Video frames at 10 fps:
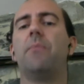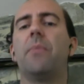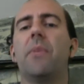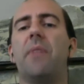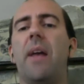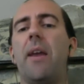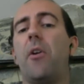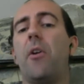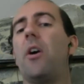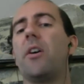flat
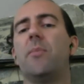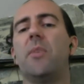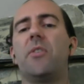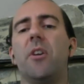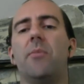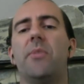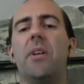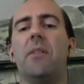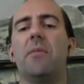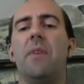out awesome in terms
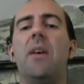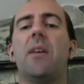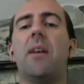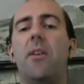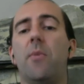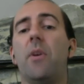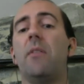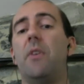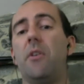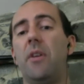of getting rid
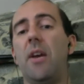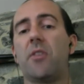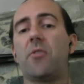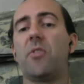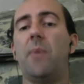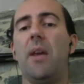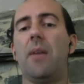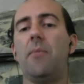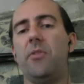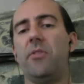of all the extra
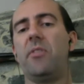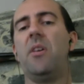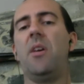spam. Those